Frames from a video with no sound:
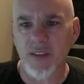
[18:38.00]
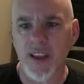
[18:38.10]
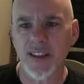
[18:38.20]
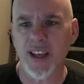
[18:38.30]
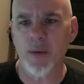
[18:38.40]

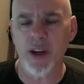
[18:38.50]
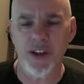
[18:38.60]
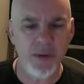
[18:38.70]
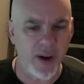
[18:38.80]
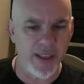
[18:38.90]
Next thing I want
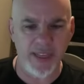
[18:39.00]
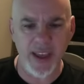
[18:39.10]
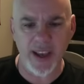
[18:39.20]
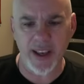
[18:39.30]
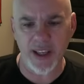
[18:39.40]
to do, I
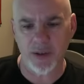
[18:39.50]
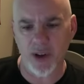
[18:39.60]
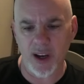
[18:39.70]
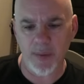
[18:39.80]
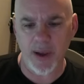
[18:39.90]
think, is
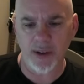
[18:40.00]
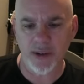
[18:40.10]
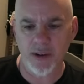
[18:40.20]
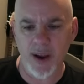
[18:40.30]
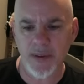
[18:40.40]
talk
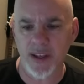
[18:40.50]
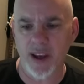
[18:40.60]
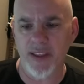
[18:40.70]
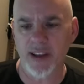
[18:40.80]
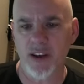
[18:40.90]
about Crapsy.
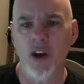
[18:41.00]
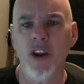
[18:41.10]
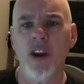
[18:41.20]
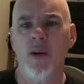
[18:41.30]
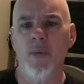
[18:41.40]
I think, oh,
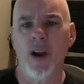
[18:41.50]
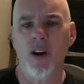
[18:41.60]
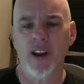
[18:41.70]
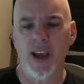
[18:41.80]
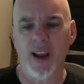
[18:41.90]
no,
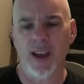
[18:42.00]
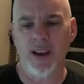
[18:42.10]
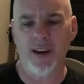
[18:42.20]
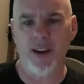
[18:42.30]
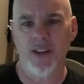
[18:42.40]
hard hat. I
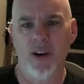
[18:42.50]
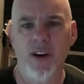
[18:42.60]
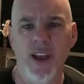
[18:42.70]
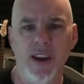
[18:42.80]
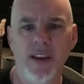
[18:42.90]
got to get the
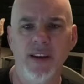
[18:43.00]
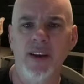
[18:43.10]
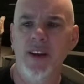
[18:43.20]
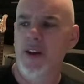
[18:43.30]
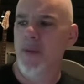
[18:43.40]
hard hat
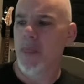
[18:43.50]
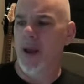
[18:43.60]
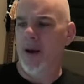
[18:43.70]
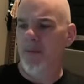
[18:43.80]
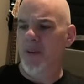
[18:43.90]

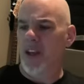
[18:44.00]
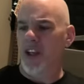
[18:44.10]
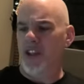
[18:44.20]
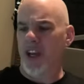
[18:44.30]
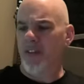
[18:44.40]
in.
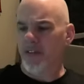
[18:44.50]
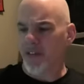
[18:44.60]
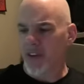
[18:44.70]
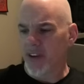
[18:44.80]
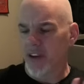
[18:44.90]

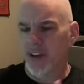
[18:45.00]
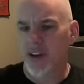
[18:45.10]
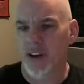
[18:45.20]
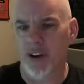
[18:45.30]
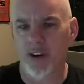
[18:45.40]
Jeff,
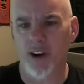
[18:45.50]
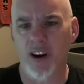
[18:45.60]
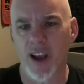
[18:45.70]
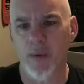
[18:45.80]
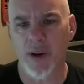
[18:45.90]
current
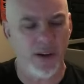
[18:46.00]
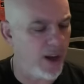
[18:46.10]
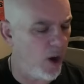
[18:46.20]
hard hat winner.